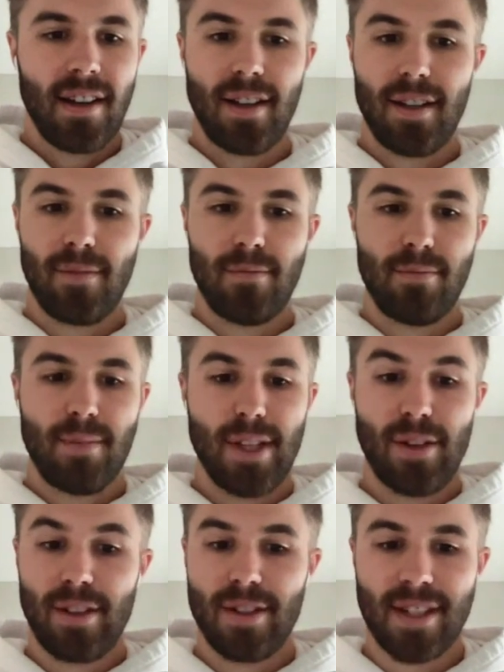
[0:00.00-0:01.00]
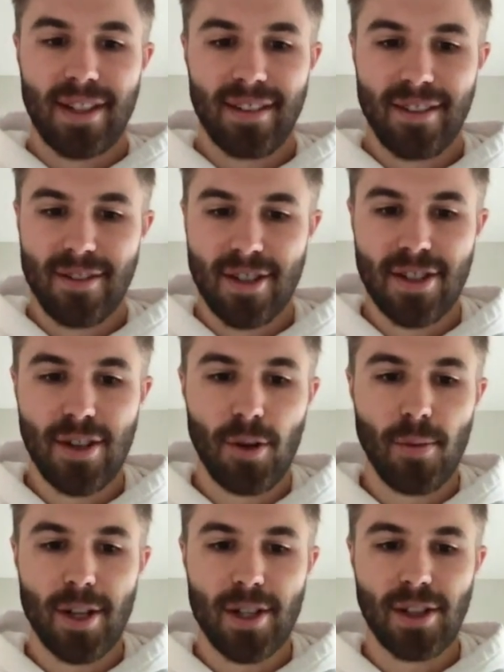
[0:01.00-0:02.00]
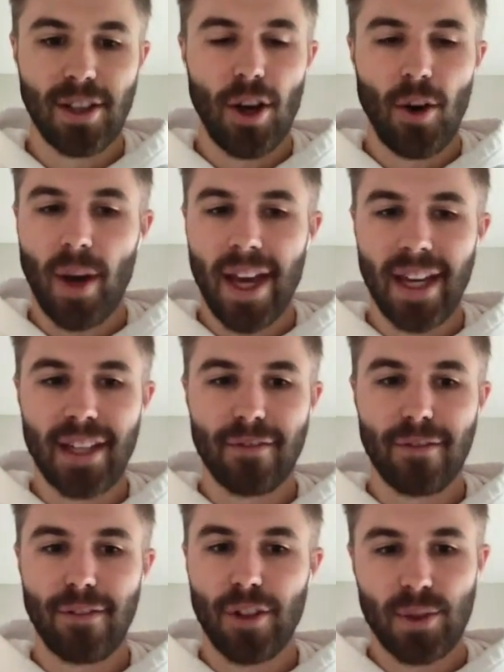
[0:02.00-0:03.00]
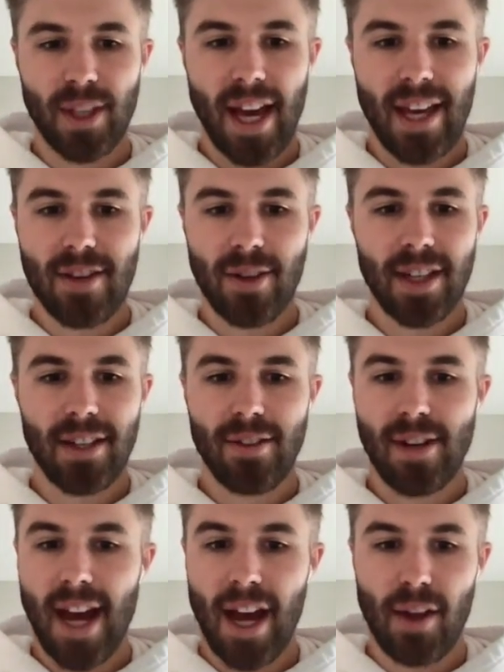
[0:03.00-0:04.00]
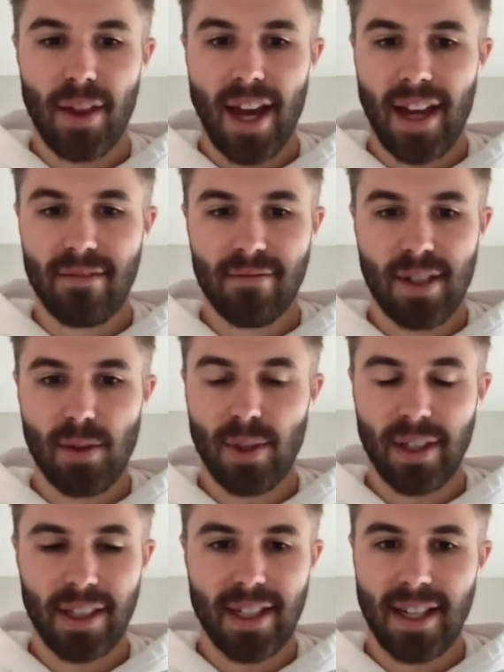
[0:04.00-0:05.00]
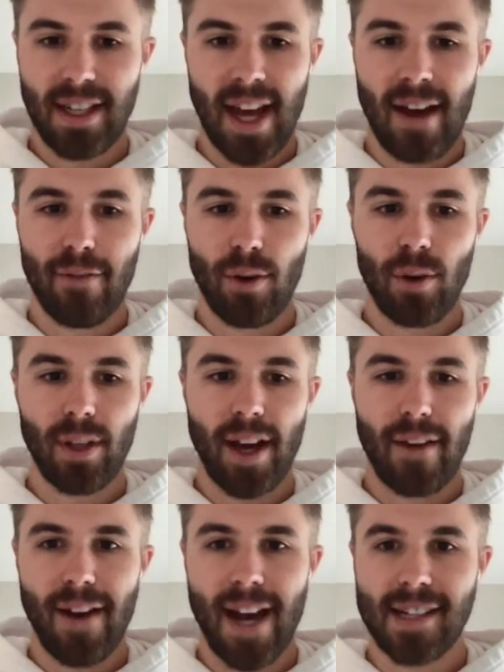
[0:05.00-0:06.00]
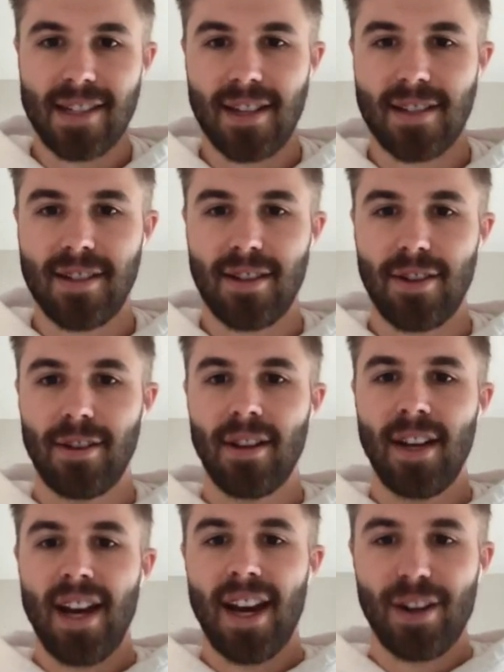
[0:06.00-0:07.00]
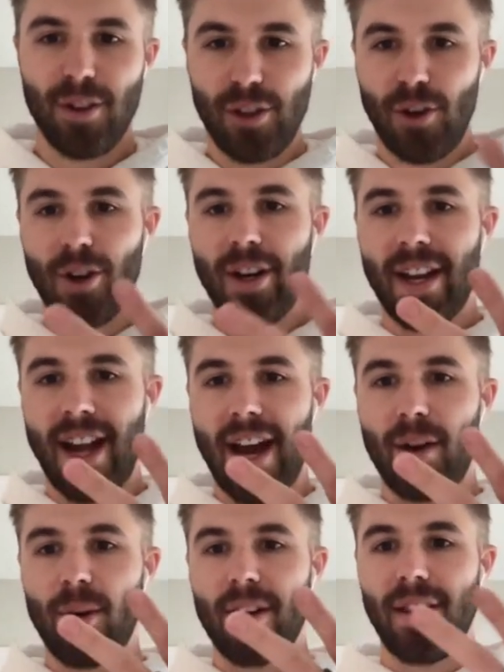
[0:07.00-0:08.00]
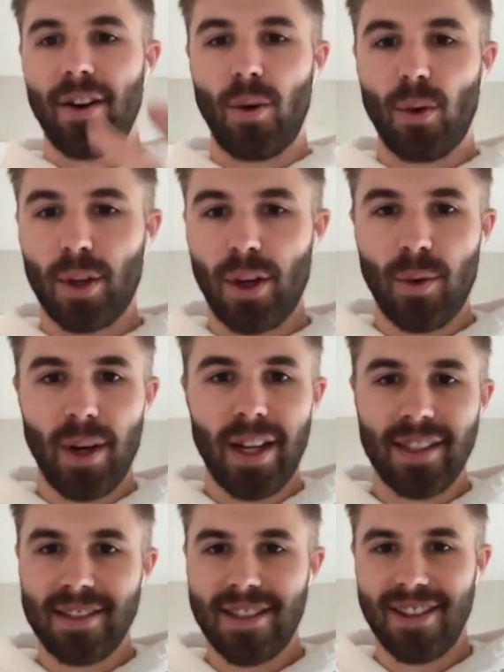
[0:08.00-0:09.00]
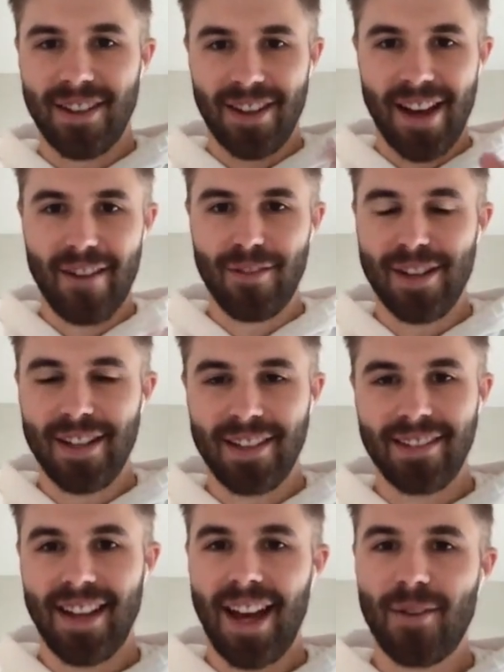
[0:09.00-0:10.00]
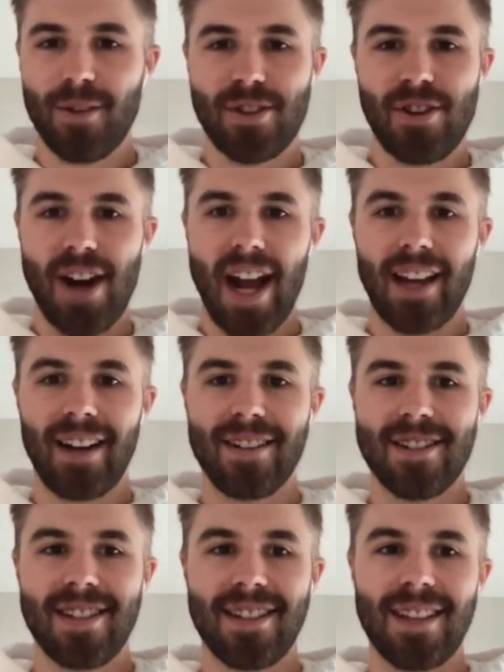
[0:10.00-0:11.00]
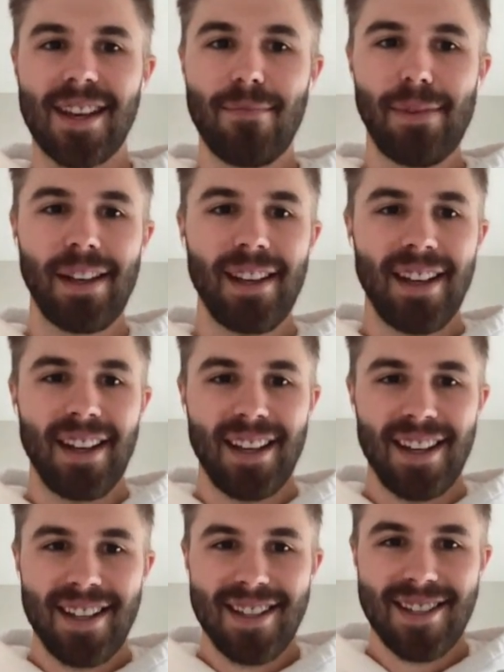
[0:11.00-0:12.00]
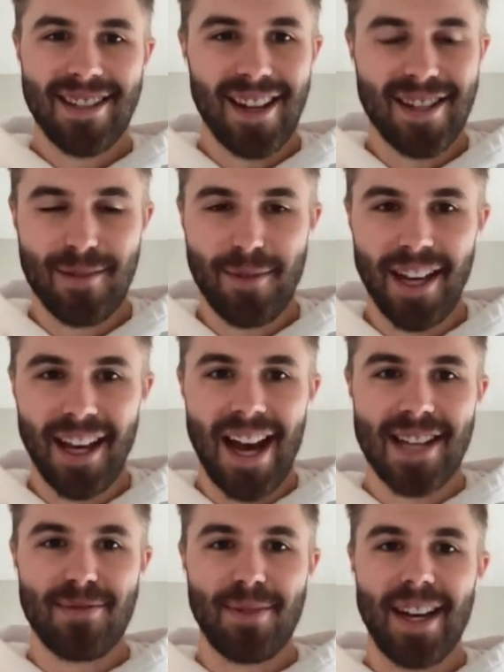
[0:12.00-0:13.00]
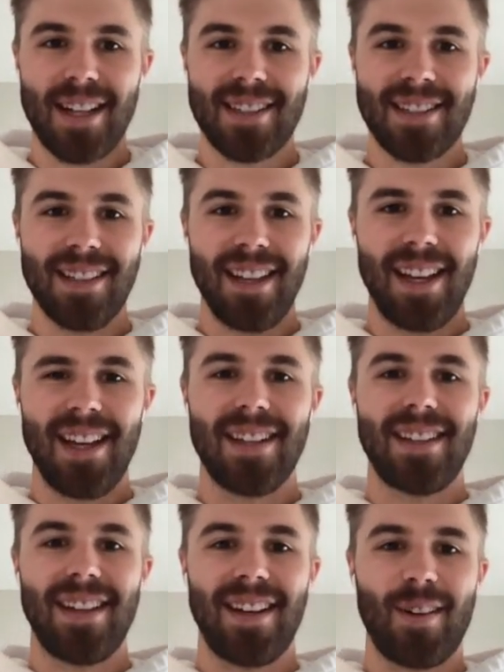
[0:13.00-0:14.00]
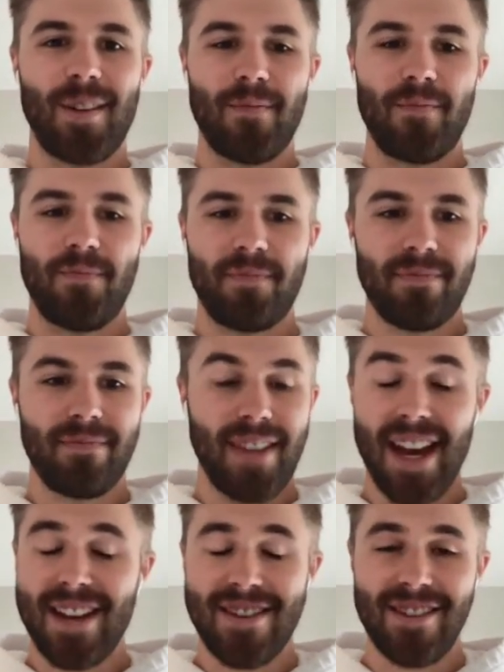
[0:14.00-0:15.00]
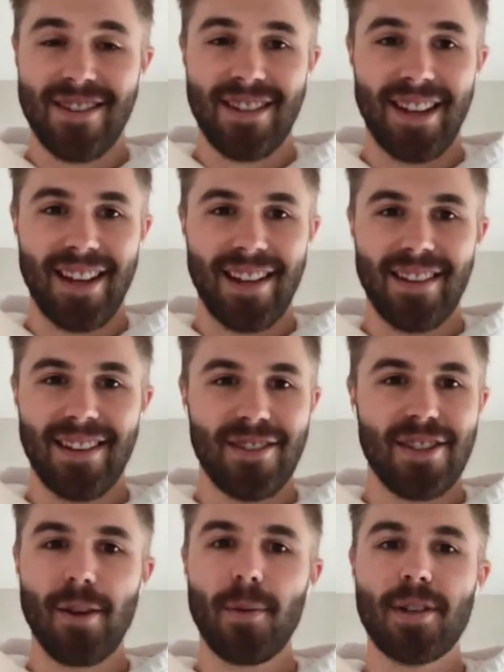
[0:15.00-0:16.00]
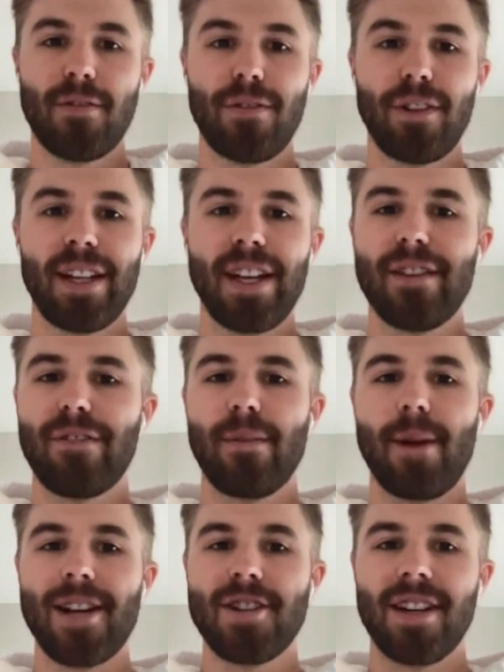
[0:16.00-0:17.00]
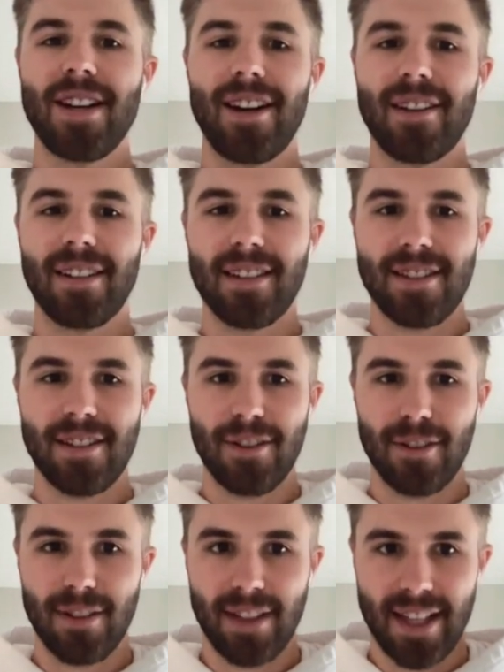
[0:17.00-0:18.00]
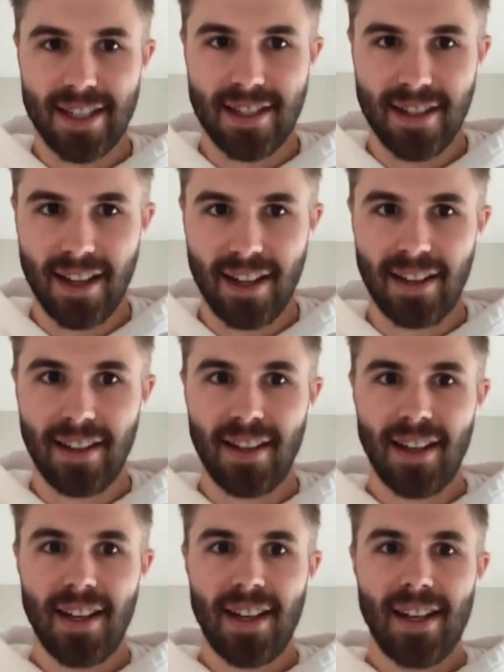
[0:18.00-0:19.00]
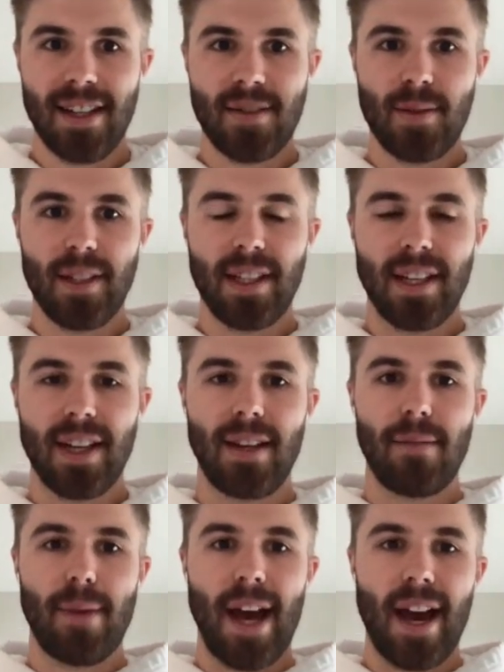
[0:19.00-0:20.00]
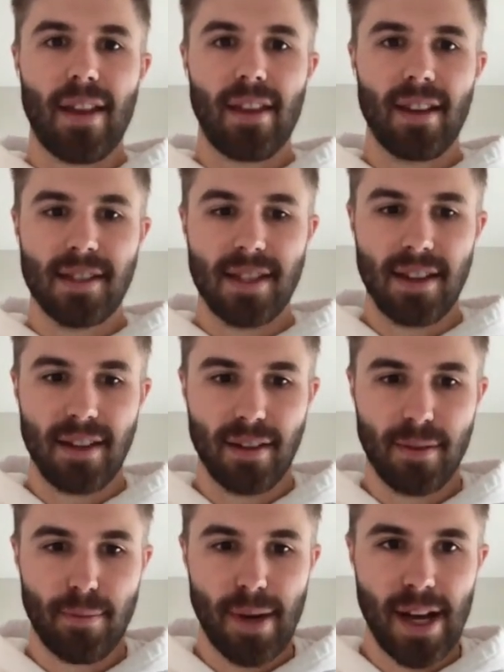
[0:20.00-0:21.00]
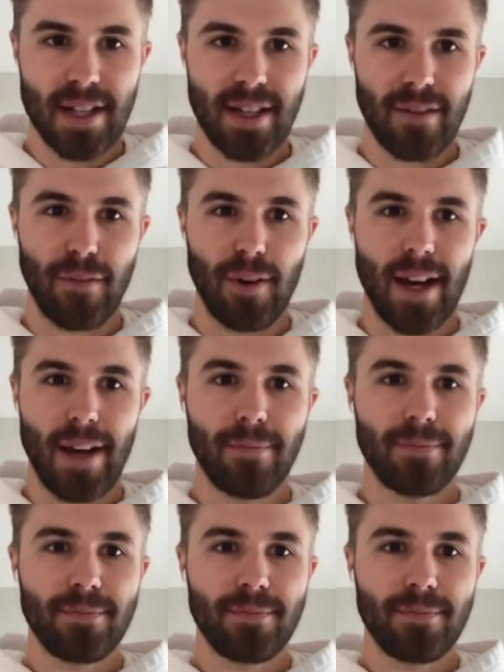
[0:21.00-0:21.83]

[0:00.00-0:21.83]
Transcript: You know, there's so much low hanging fruit that you can do now that you really didn't have a whole lot of access to. I know Lauren and I wear the Aura ring, so every night we're tracking our sleep. Such a big aspect. And yeah, just there's so much free information out there too. That's really going to impact things in a positive way.